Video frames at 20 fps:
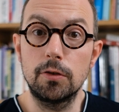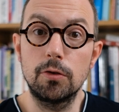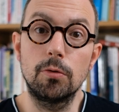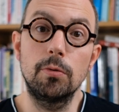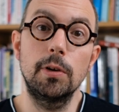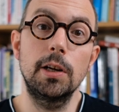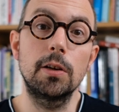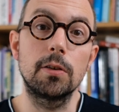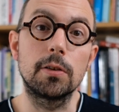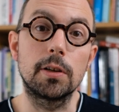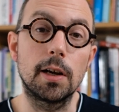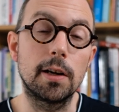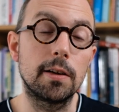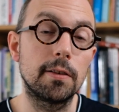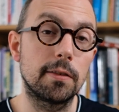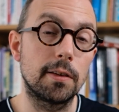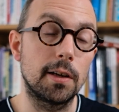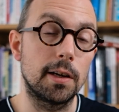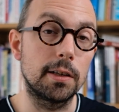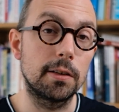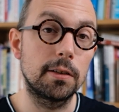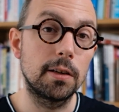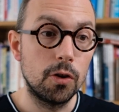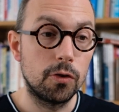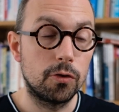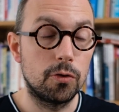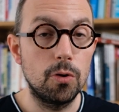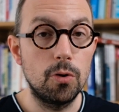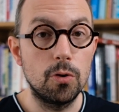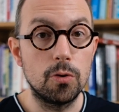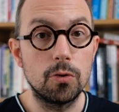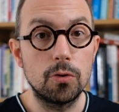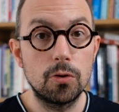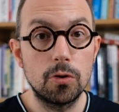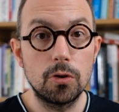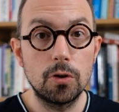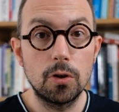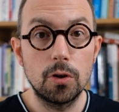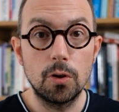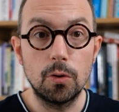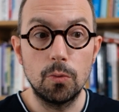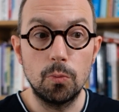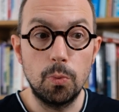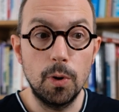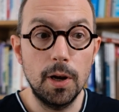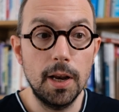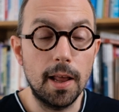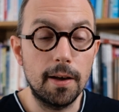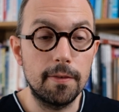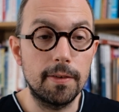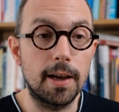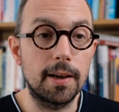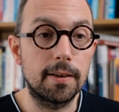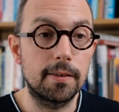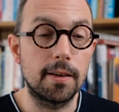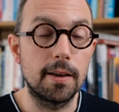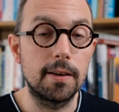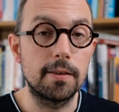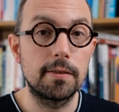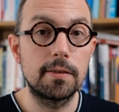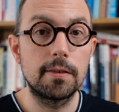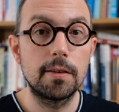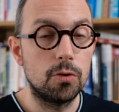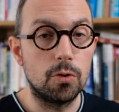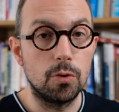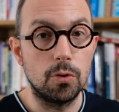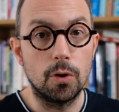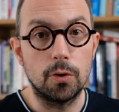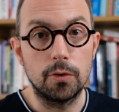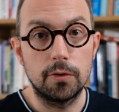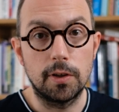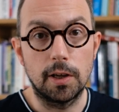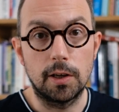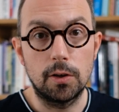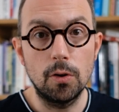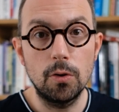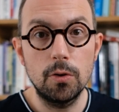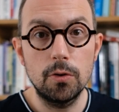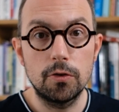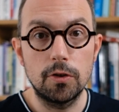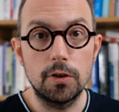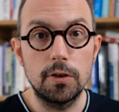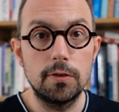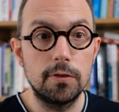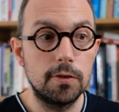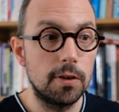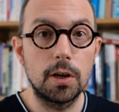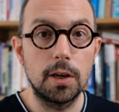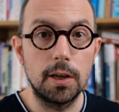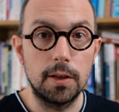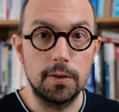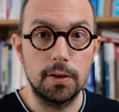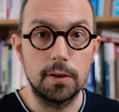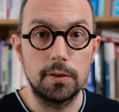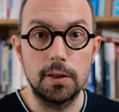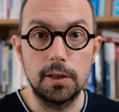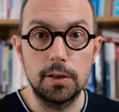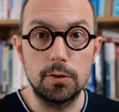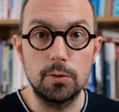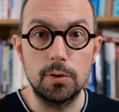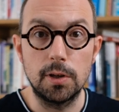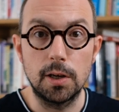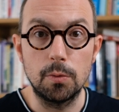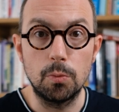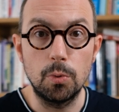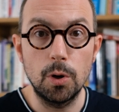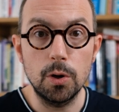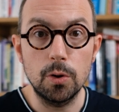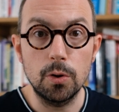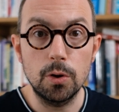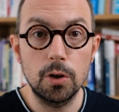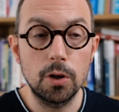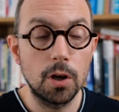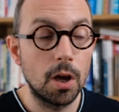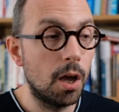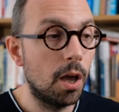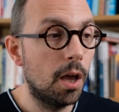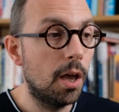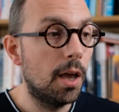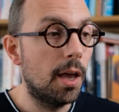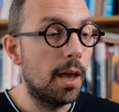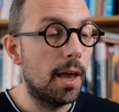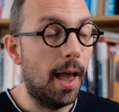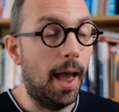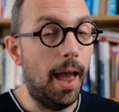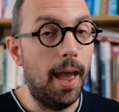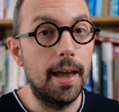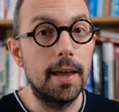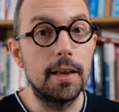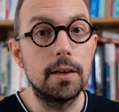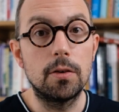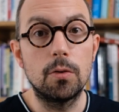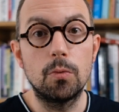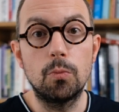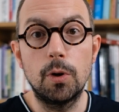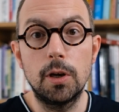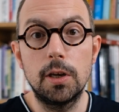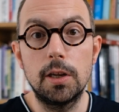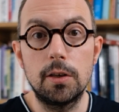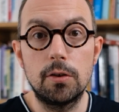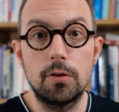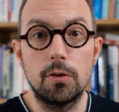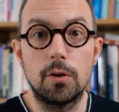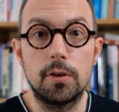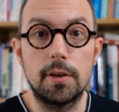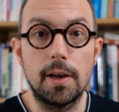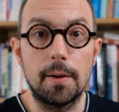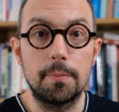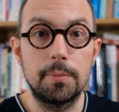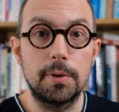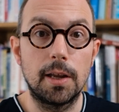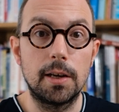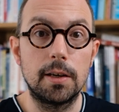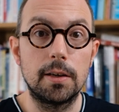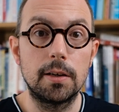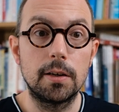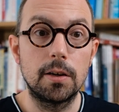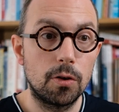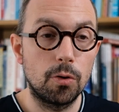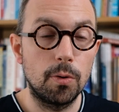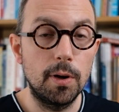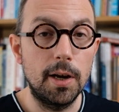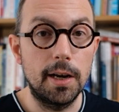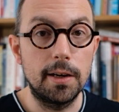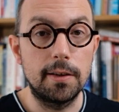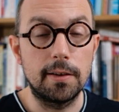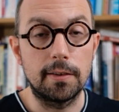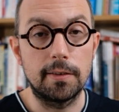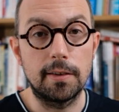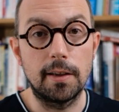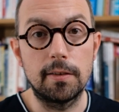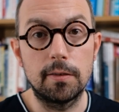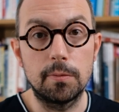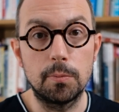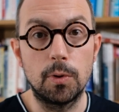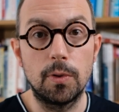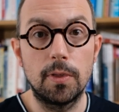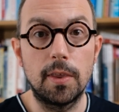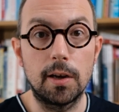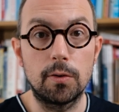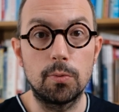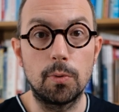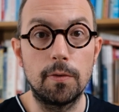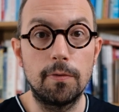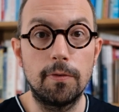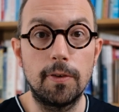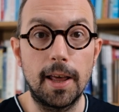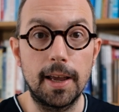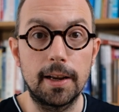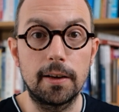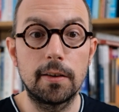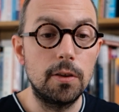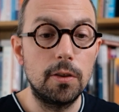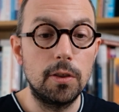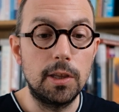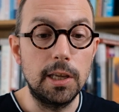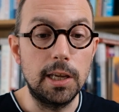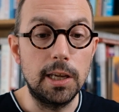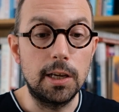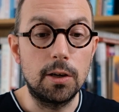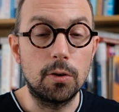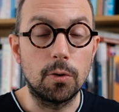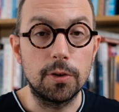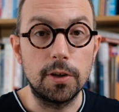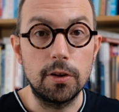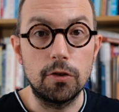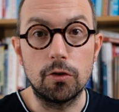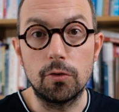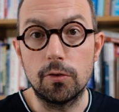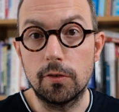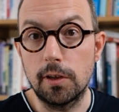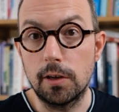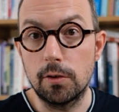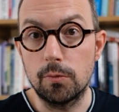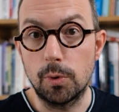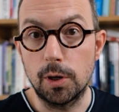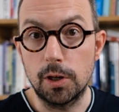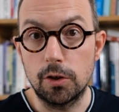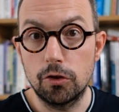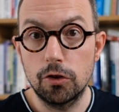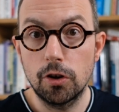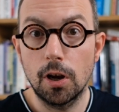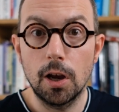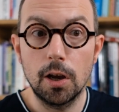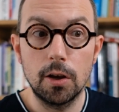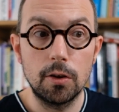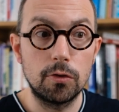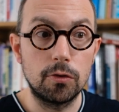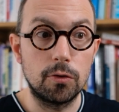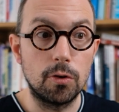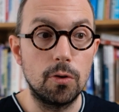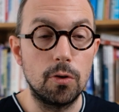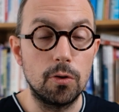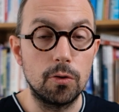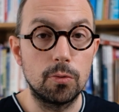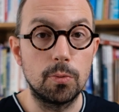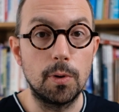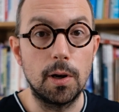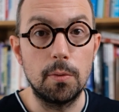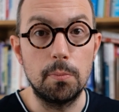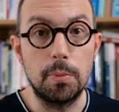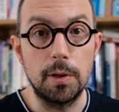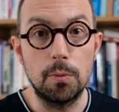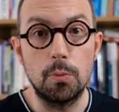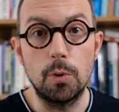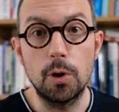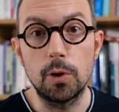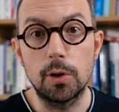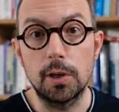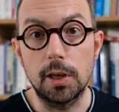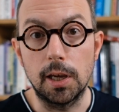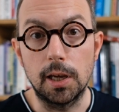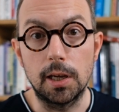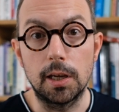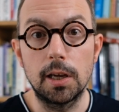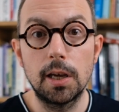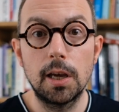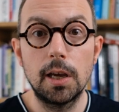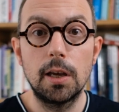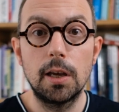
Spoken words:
to recognize that students will have access to those technologies in their day-to-day work, and we need to adapt and create assessment that reflect the conditions in which students will be working